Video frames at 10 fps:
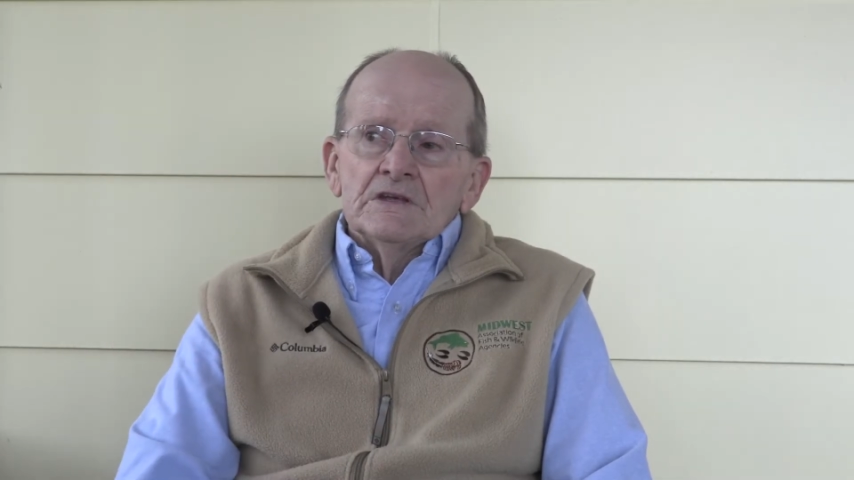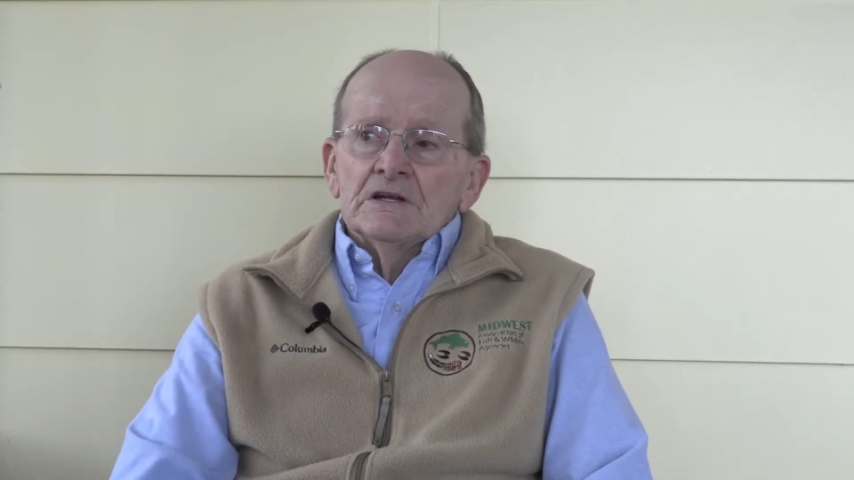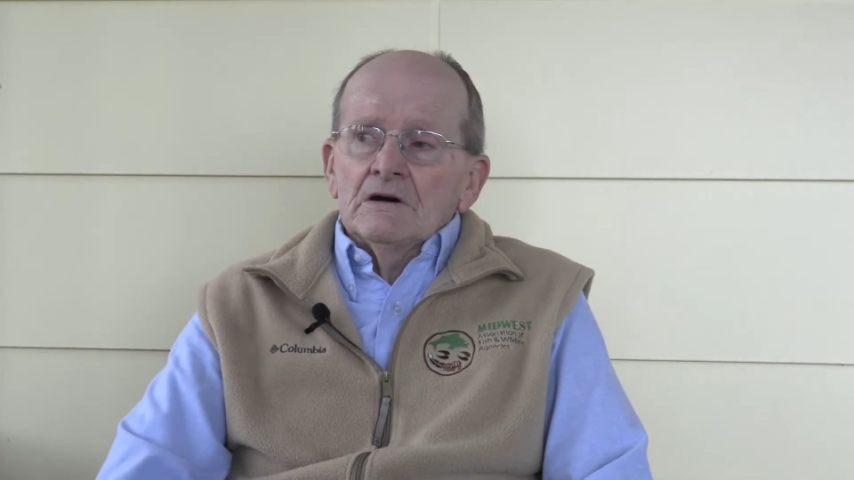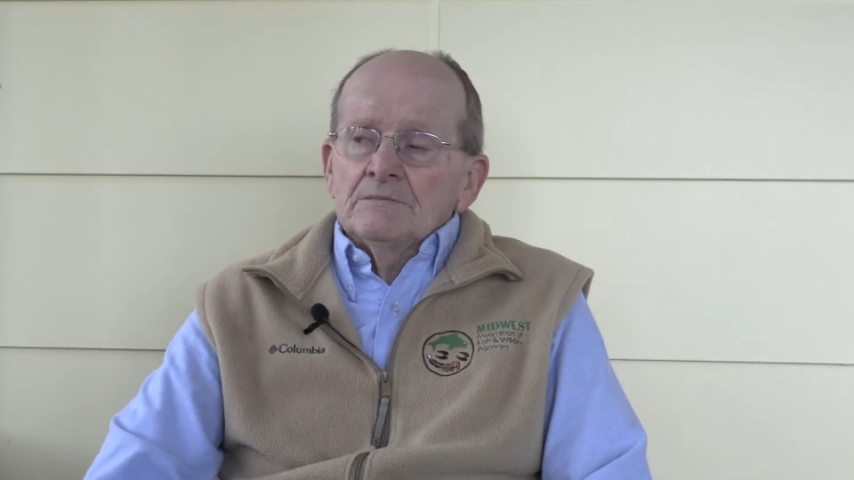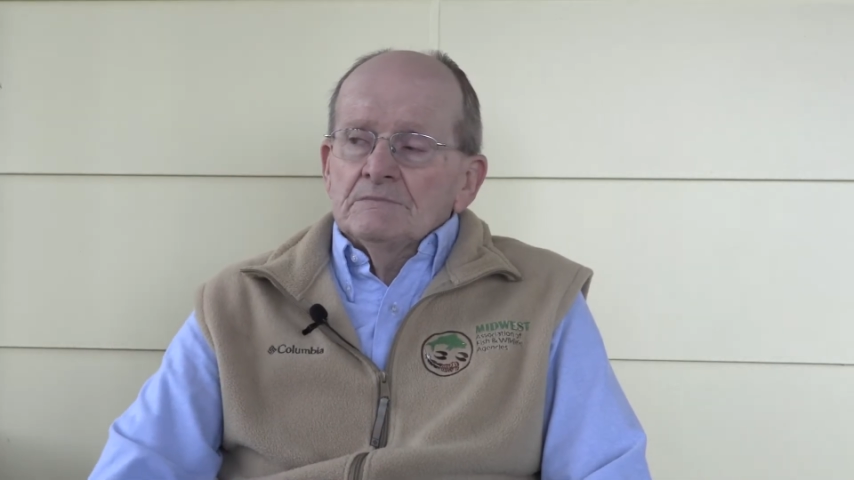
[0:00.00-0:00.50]

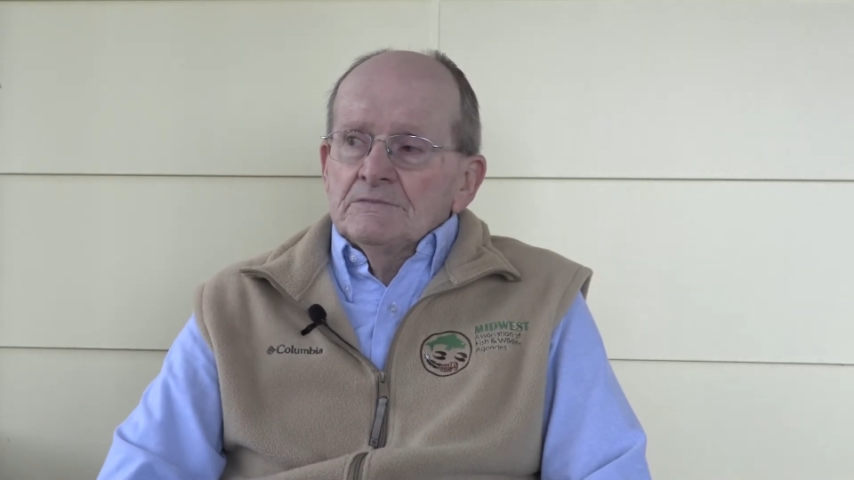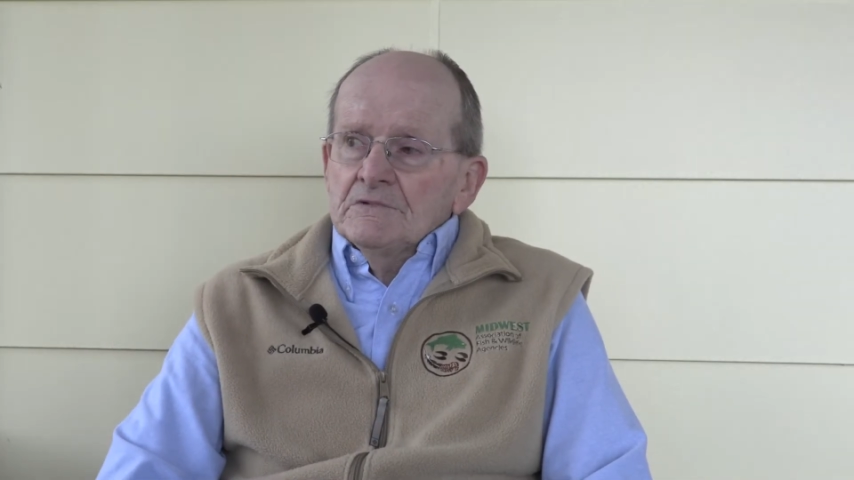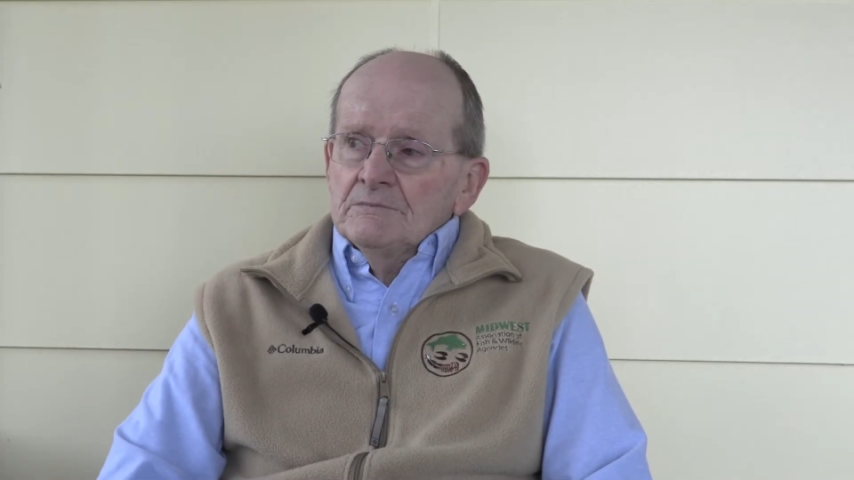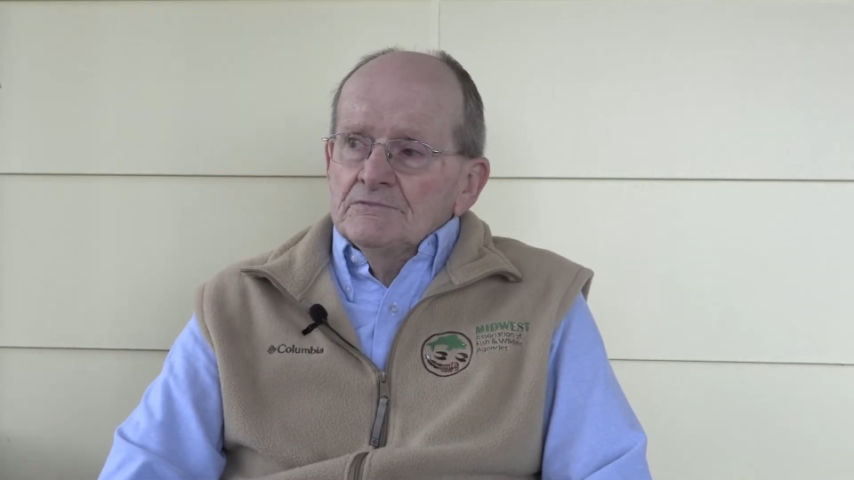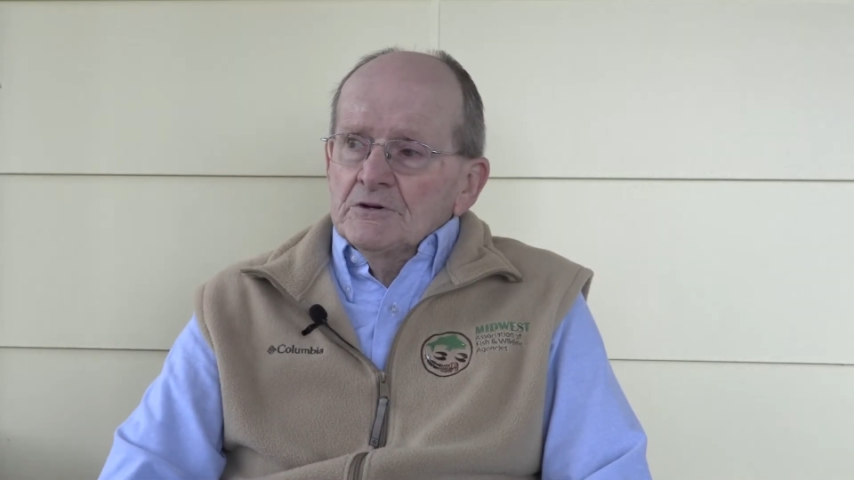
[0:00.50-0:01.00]

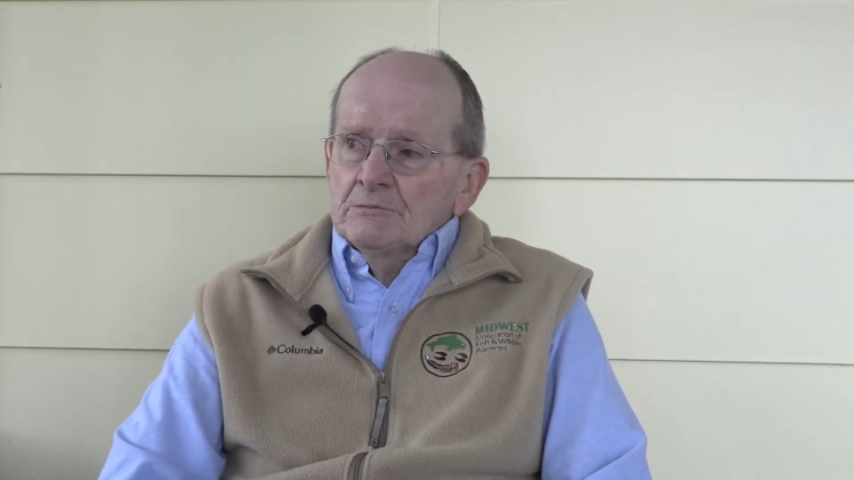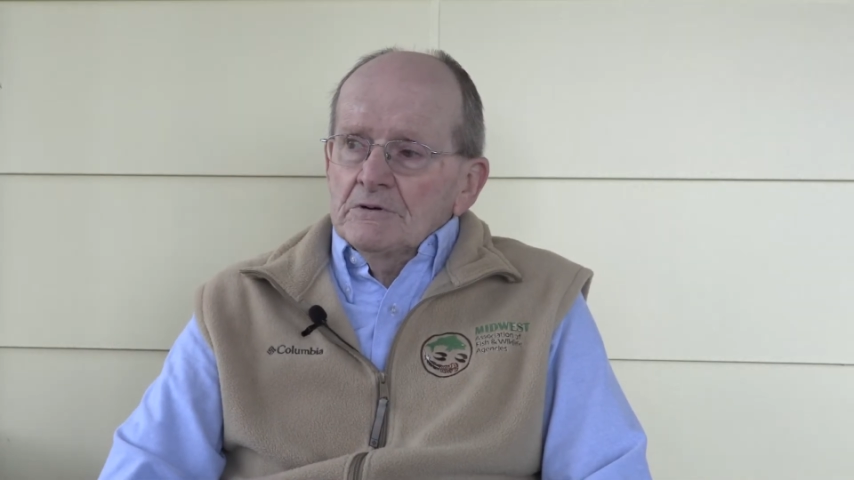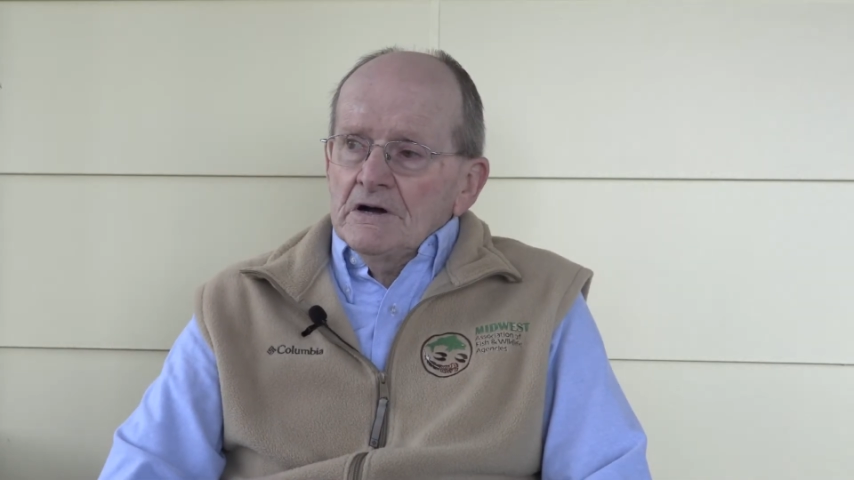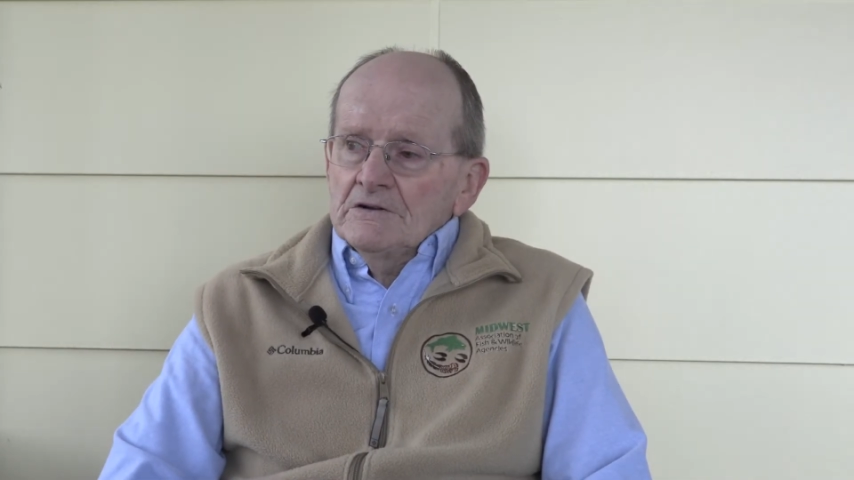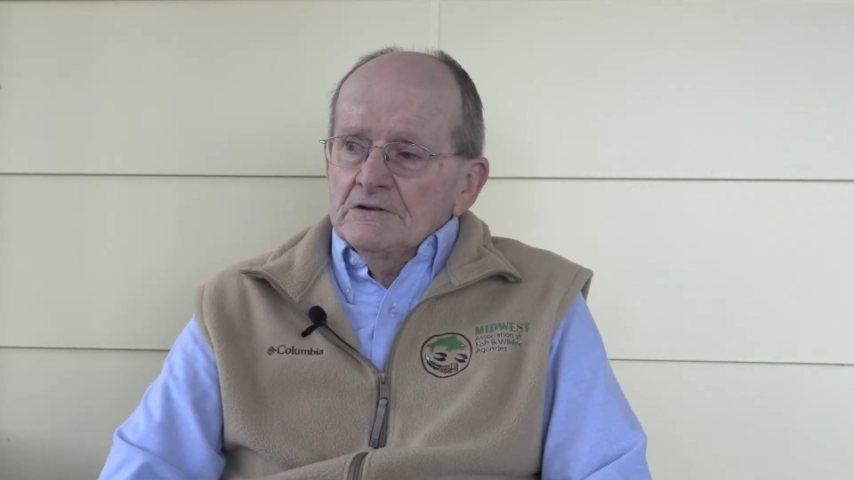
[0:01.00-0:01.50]
I'm so
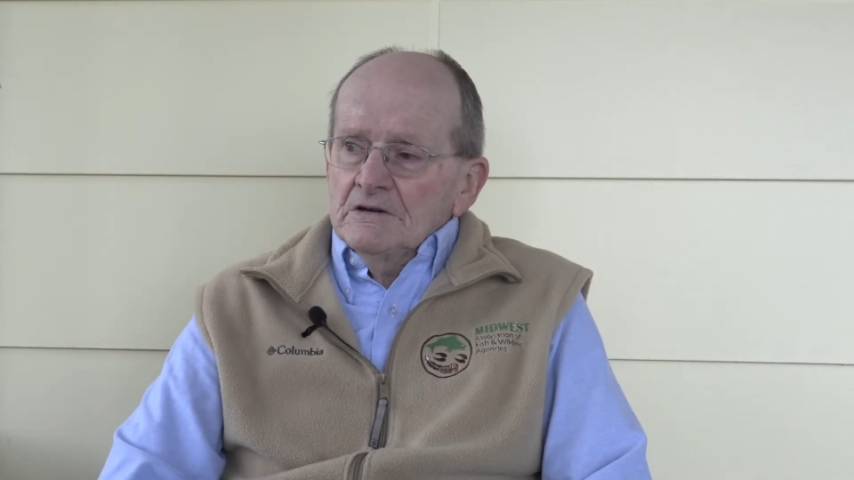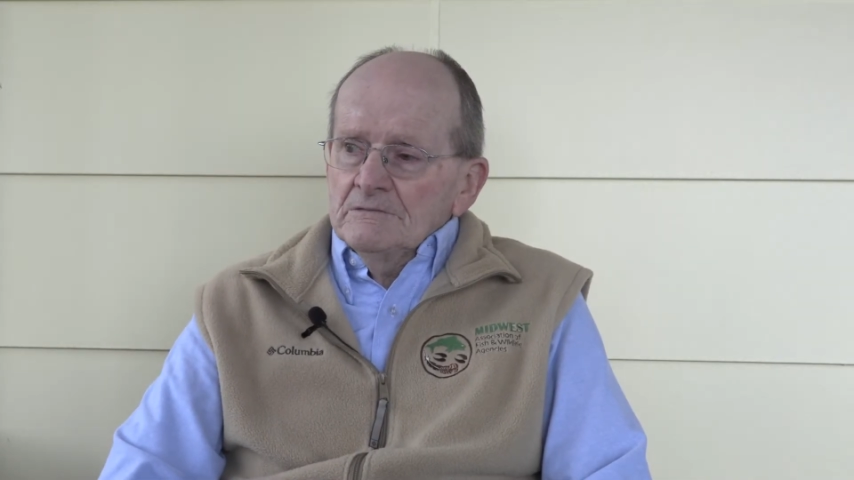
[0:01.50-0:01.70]
proud to